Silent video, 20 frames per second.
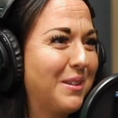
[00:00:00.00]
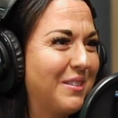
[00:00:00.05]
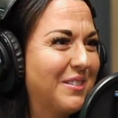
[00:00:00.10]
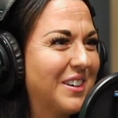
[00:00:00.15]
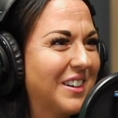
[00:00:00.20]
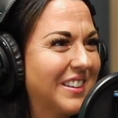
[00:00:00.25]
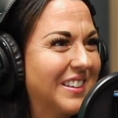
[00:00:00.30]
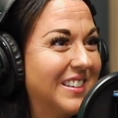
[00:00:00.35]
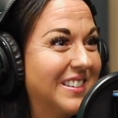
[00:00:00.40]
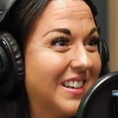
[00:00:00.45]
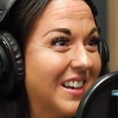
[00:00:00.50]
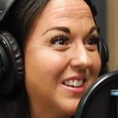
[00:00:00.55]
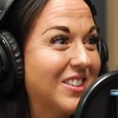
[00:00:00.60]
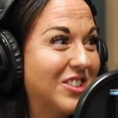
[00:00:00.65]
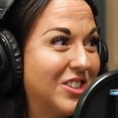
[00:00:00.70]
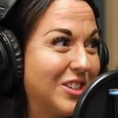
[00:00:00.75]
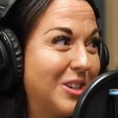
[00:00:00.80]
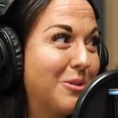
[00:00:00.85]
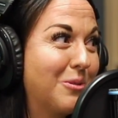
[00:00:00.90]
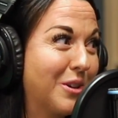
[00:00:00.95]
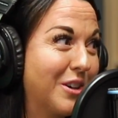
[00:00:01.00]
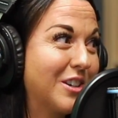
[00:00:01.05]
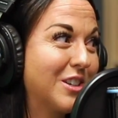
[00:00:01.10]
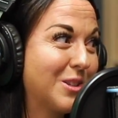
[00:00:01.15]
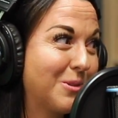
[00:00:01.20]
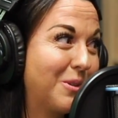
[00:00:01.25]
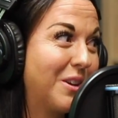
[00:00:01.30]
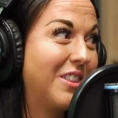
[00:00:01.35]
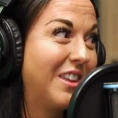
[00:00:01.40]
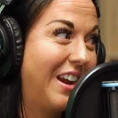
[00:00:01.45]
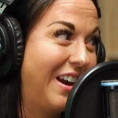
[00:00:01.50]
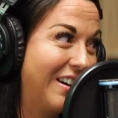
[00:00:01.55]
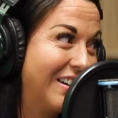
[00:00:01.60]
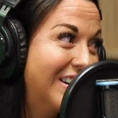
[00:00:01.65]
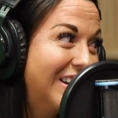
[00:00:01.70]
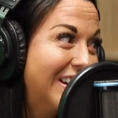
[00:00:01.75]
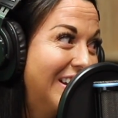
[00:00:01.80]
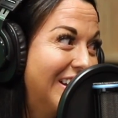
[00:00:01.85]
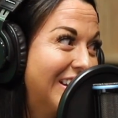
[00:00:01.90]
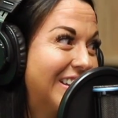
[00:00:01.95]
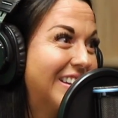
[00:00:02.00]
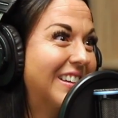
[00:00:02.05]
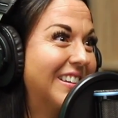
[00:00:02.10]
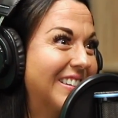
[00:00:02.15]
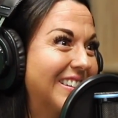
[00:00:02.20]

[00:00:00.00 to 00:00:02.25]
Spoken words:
really does. She works with Eric.